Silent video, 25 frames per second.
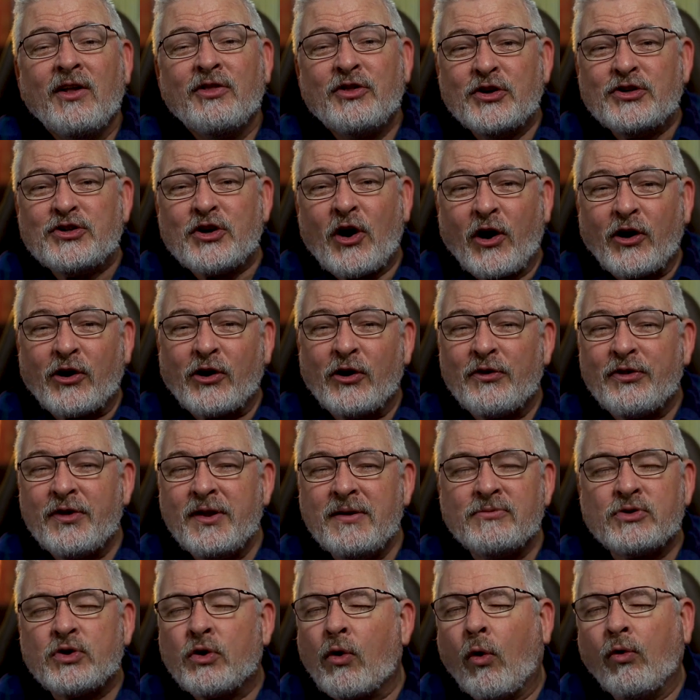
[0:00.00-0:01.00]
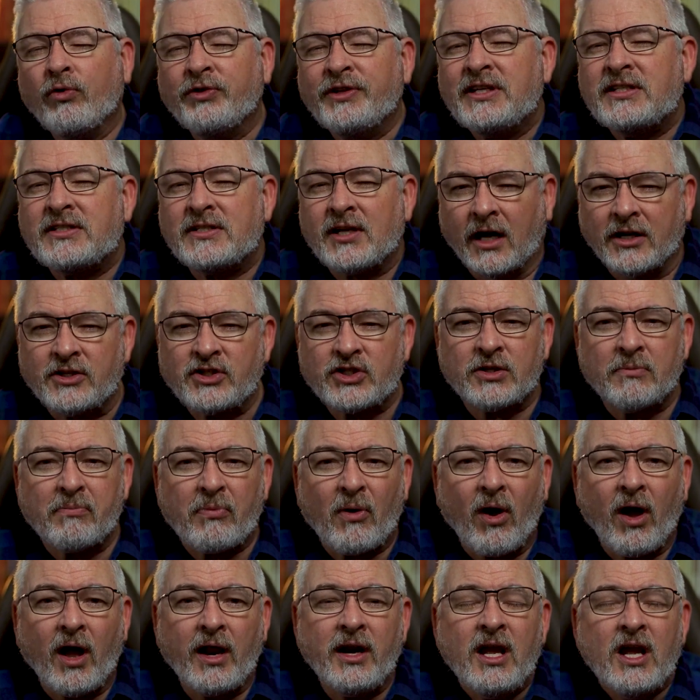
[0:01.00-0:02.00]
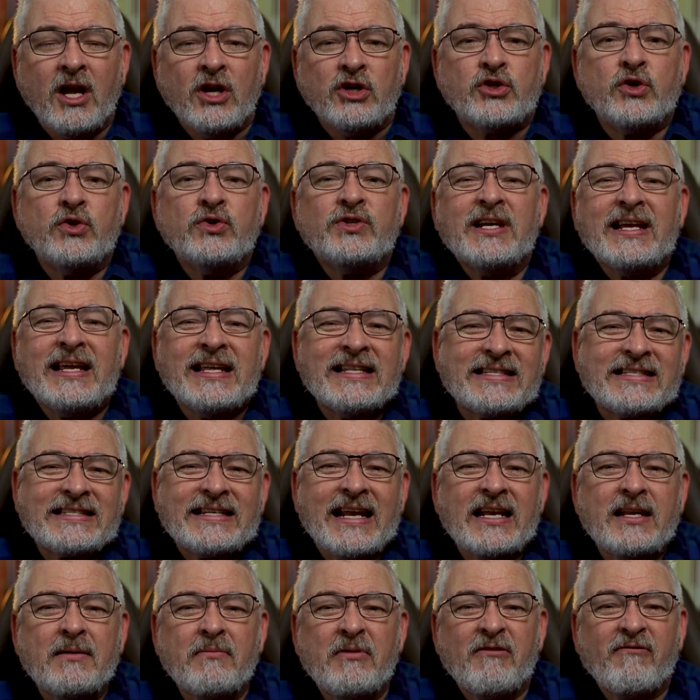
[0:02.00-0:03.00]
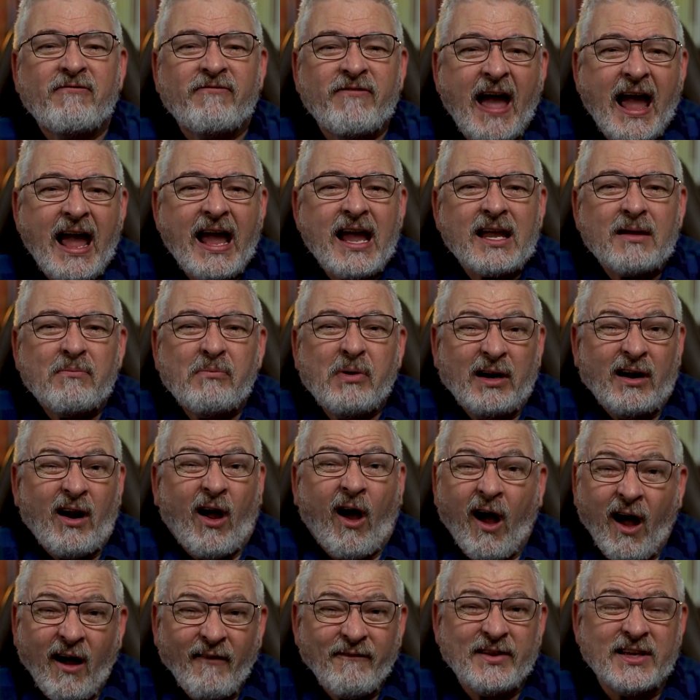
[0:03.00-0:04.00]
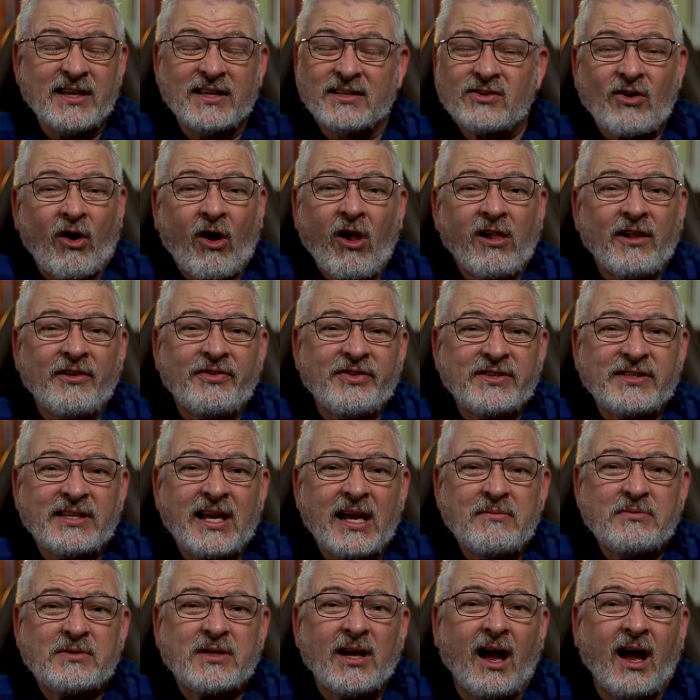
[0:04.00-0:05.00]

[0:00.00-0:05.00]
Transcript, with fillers: The darker themes are only touched upon, choosing instead to be vague but obvious all at the same